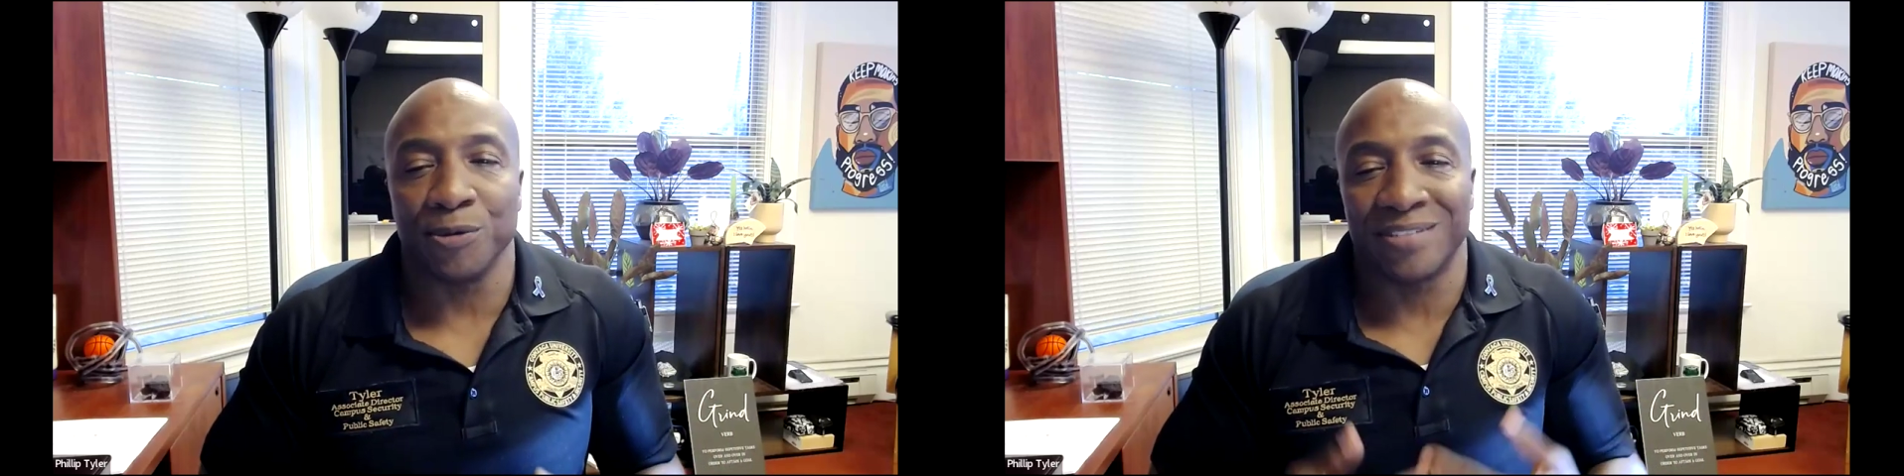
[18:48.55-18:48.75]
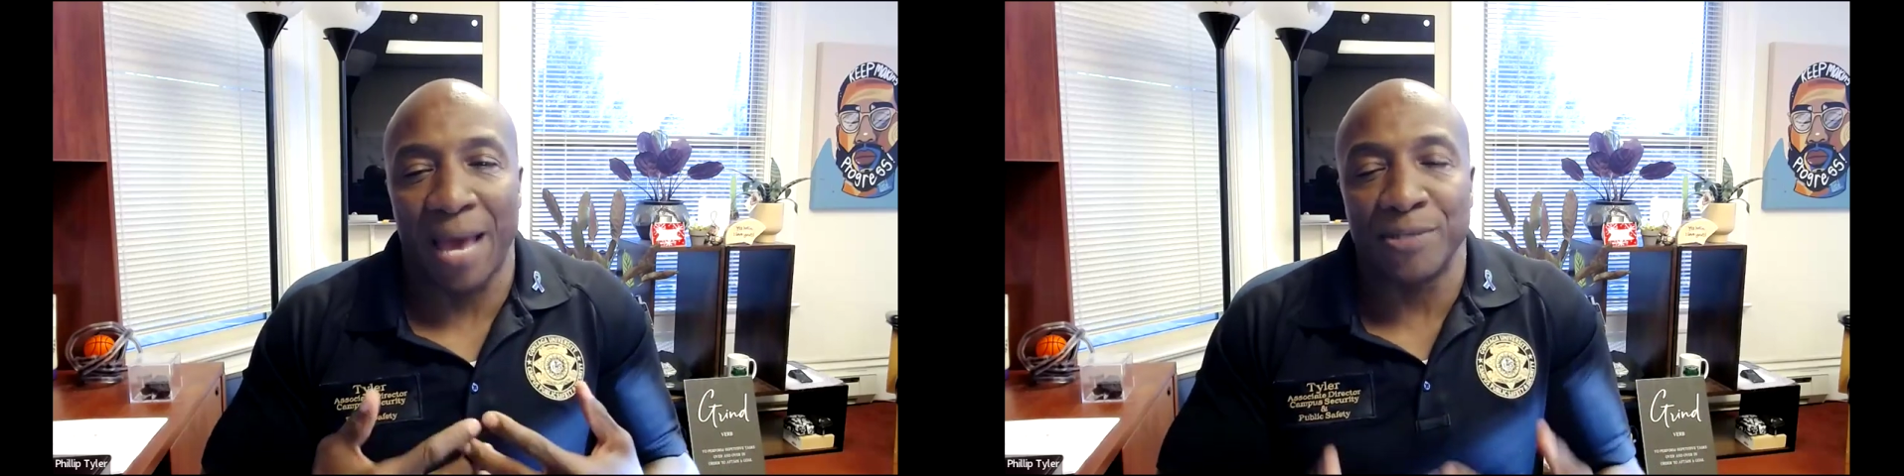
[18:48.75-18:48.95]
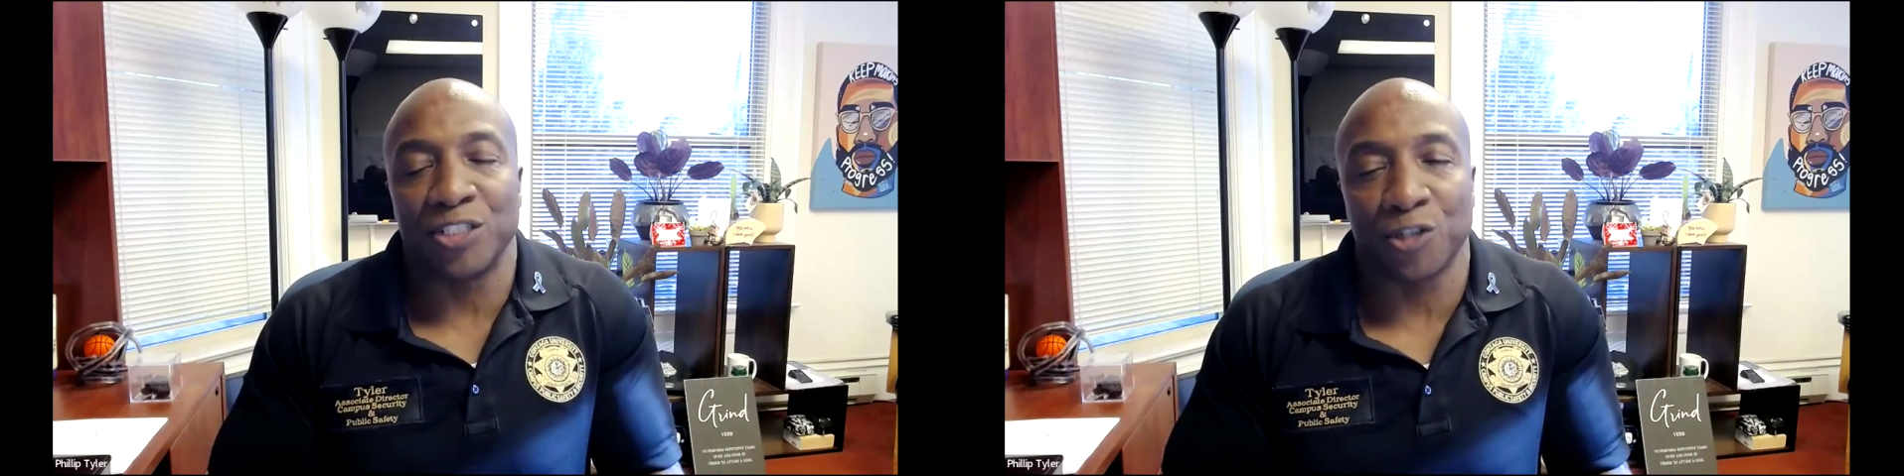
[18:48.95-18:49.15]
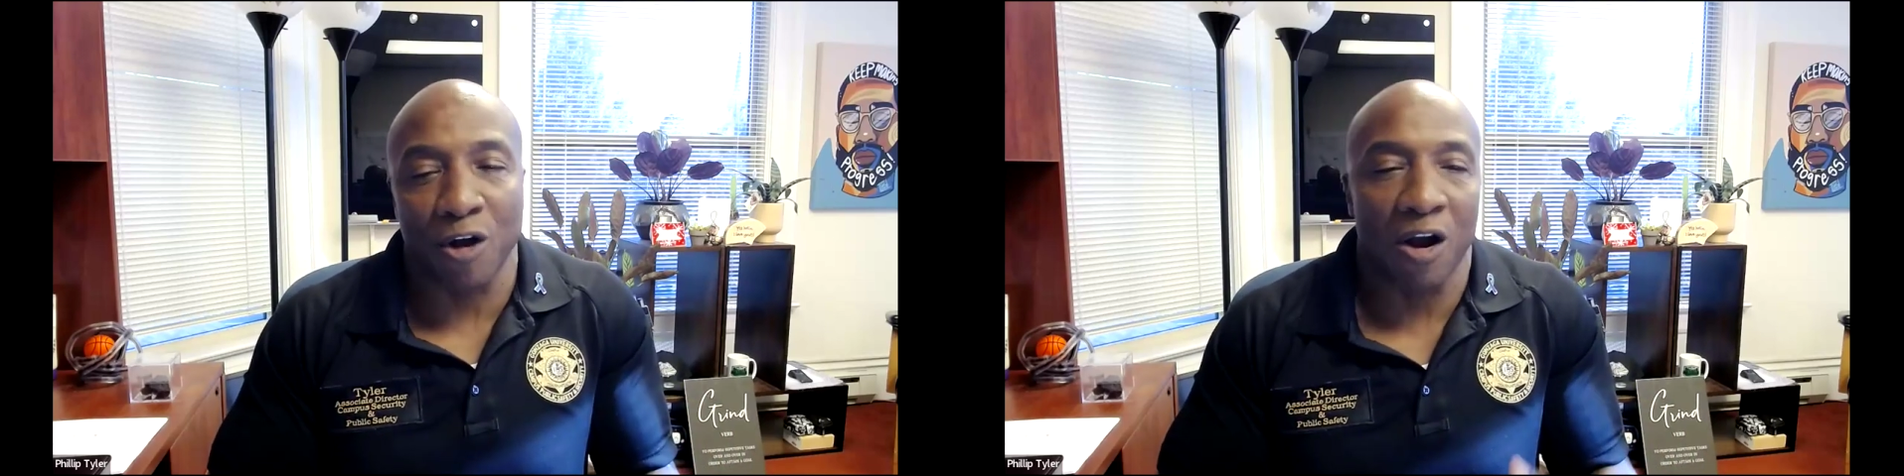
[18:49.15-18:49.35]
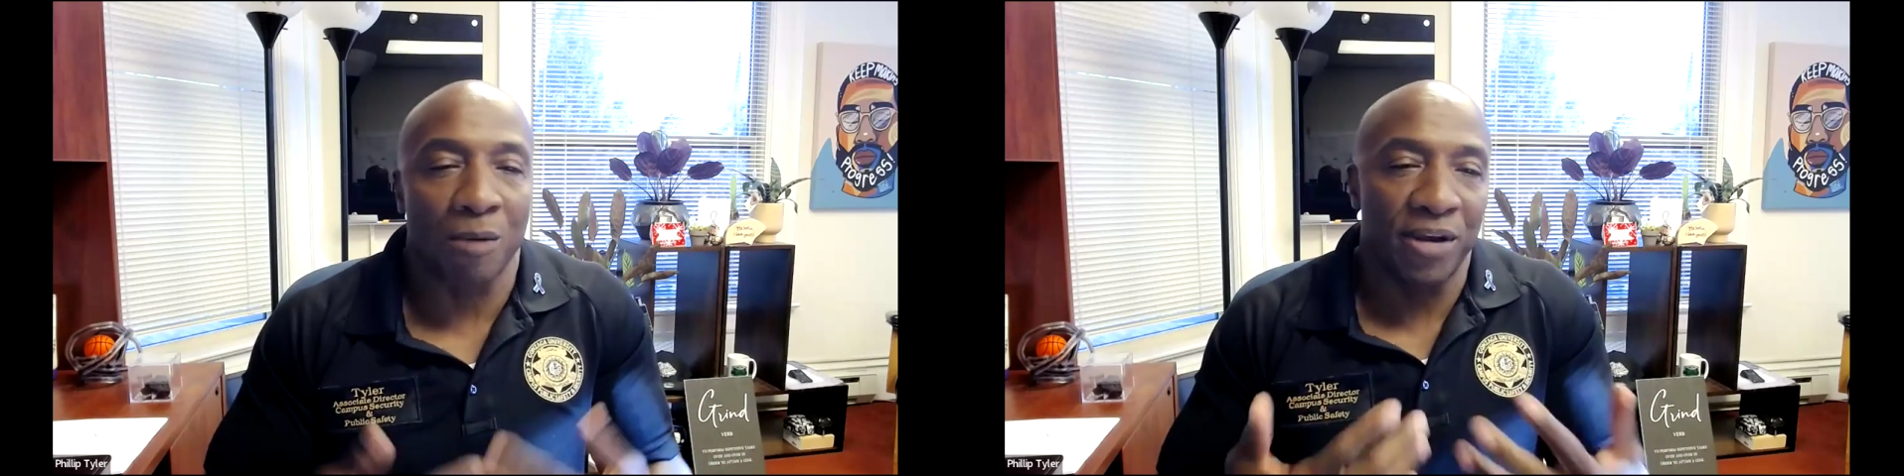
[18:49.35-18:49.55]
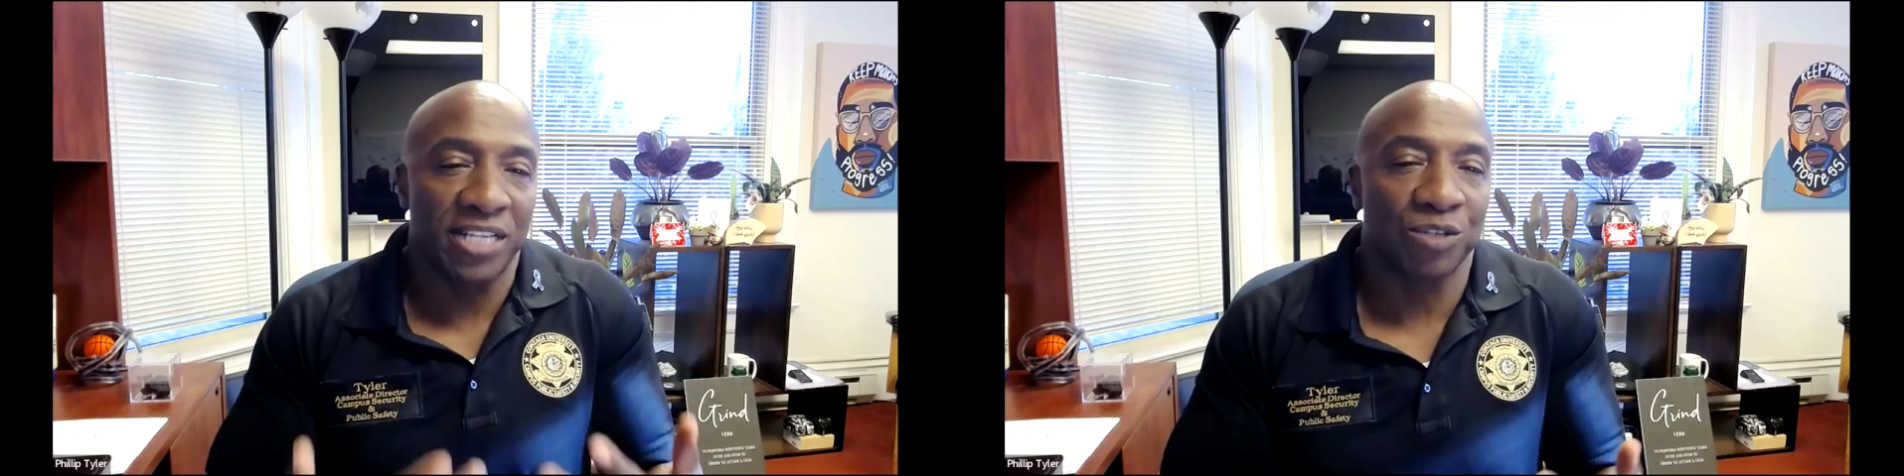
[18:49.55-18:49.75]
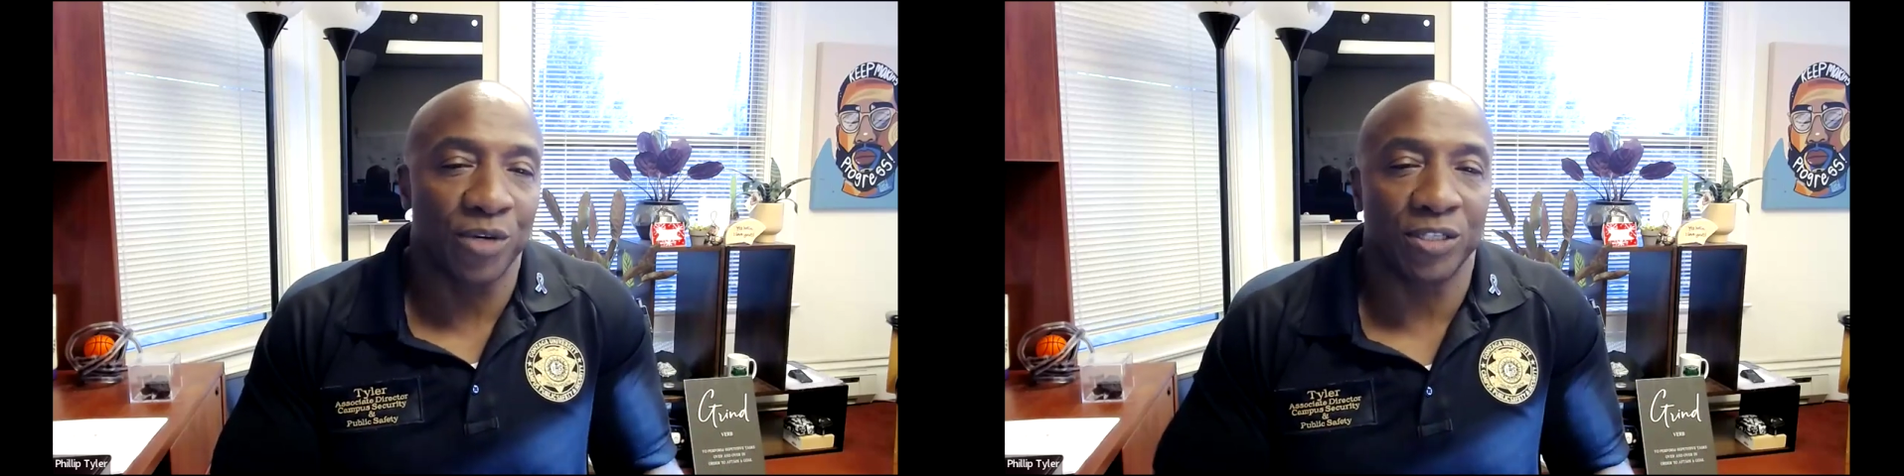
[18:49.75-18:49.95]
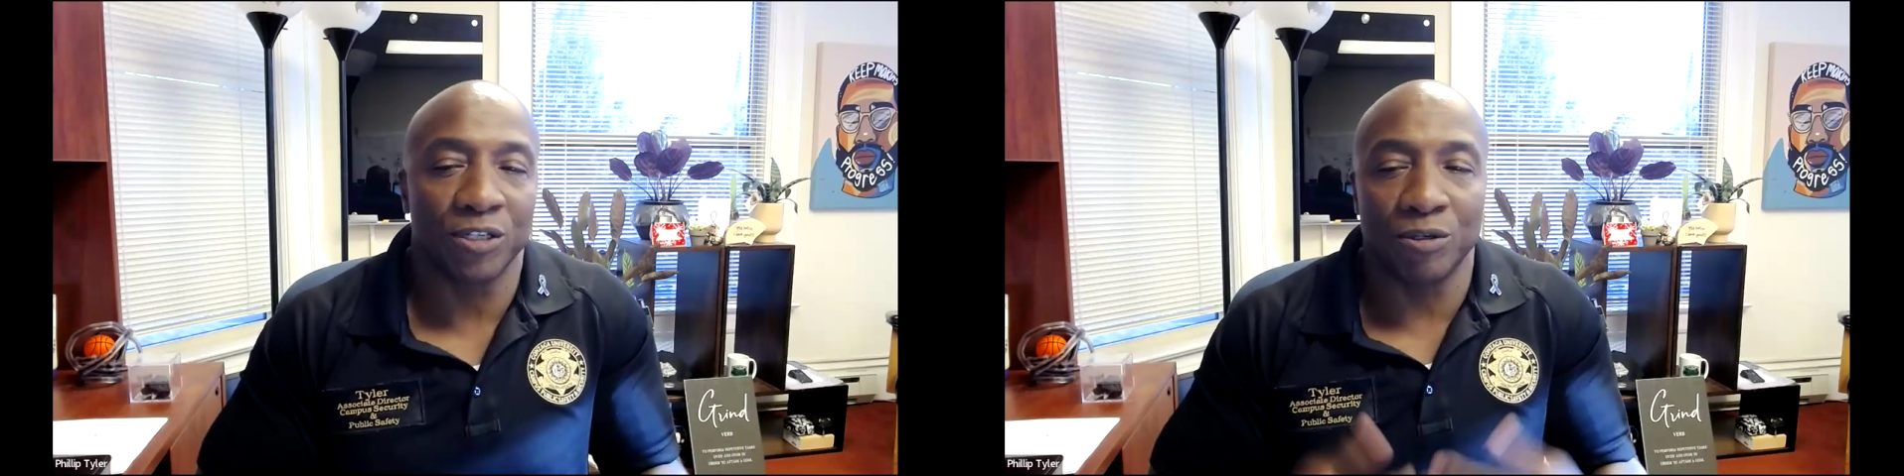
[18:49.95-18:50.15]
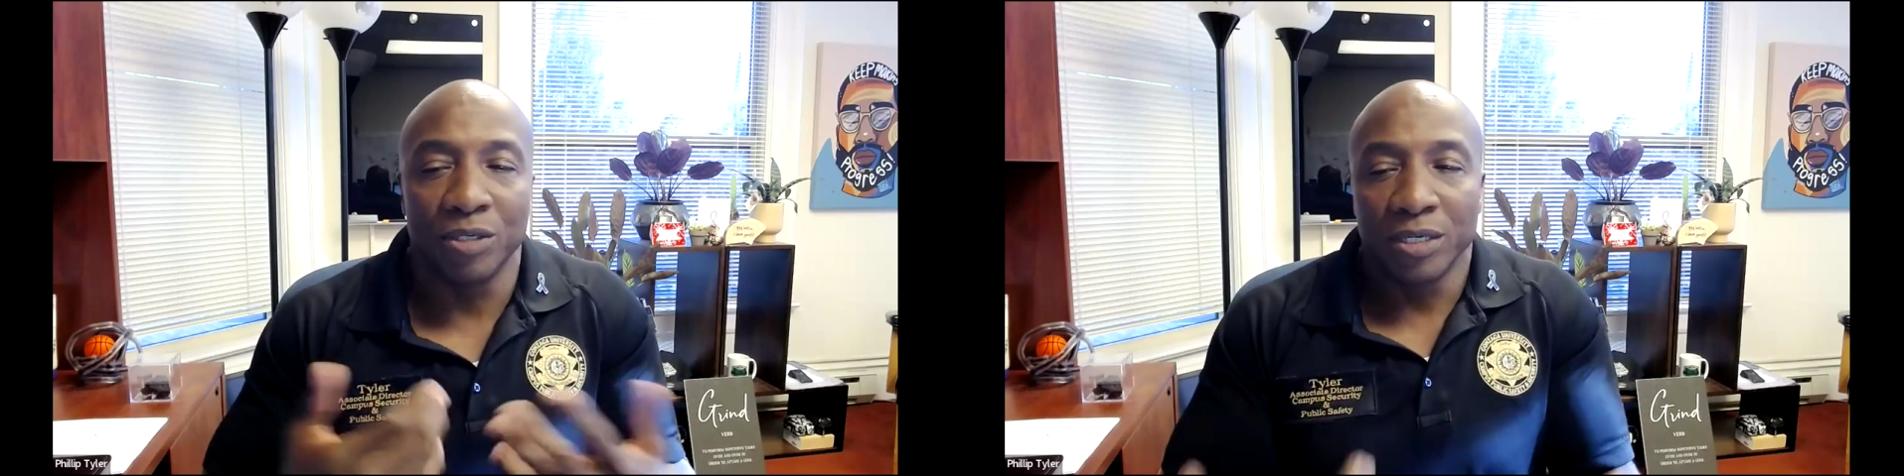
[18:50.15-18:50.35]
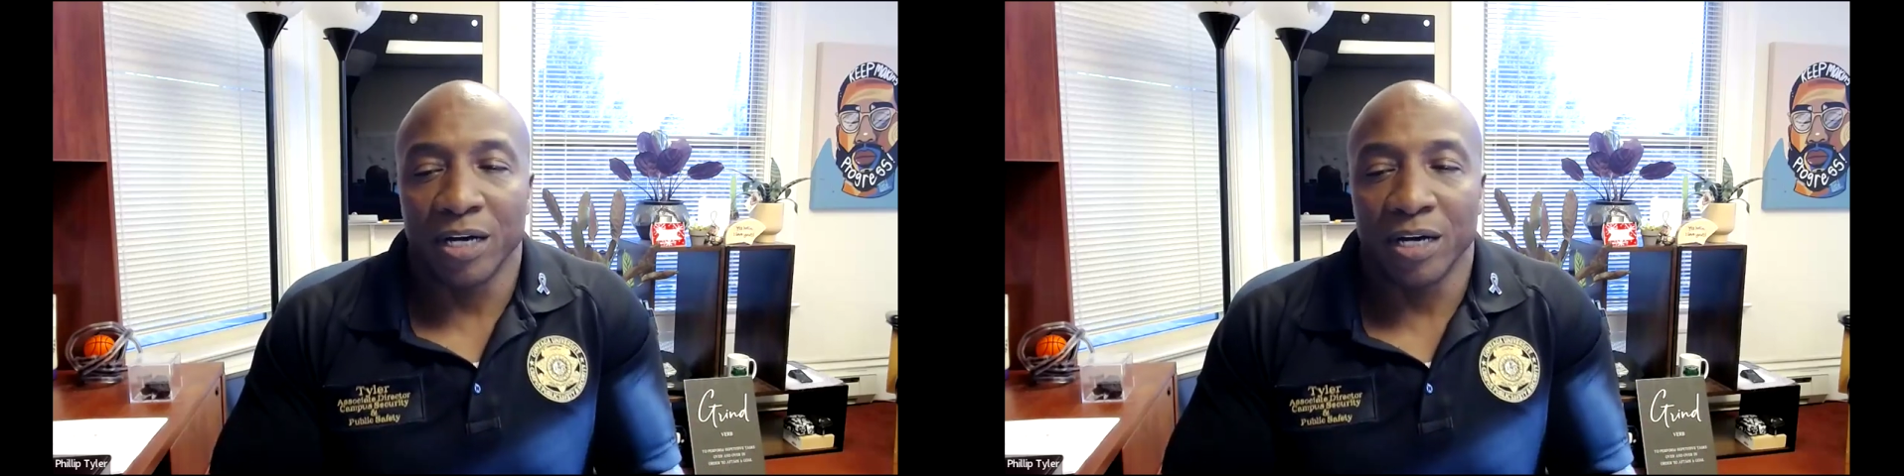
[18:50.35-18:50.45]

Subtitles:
damages your car, breaks a window,